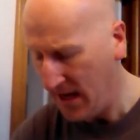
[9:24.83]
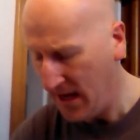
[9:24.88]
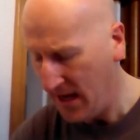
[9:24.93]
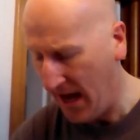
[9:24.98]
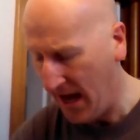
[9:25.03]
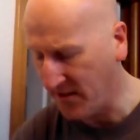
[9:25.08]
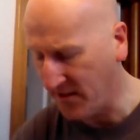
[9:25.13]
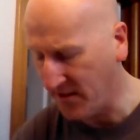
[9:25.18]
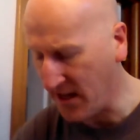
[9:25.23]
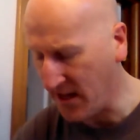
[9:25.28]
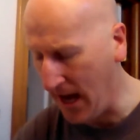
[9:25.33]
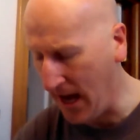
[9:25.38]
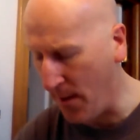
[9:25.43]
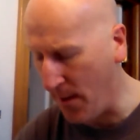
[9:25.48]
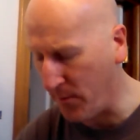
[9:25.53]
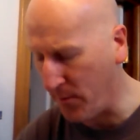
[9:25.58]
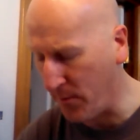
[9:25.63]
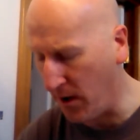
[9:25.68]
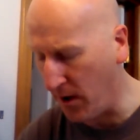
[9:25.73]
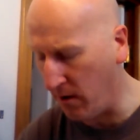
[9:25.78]
on top
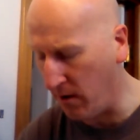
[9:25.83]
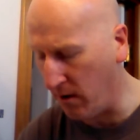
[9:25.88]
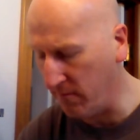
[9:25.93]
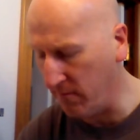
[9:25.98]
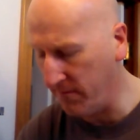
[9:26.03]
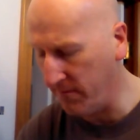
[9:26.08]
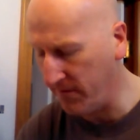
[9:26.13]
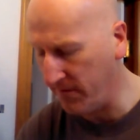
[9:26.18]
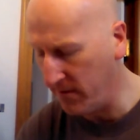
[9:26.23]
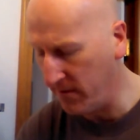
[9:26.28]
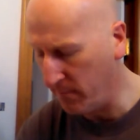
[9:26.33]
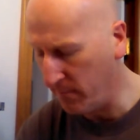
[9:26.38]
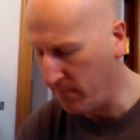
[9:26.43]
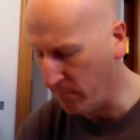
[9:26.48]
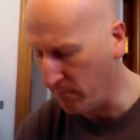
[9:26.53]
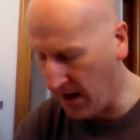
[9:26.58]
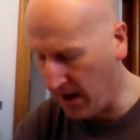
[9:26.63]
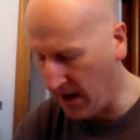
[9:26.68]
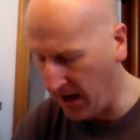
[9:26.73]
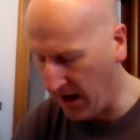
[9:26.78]
of
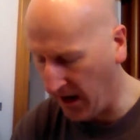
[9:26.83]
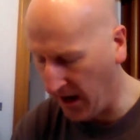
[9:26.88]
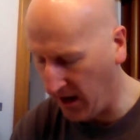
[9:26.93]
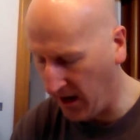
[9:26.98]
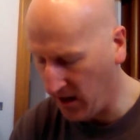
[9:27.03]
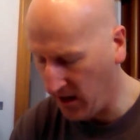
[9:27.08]
my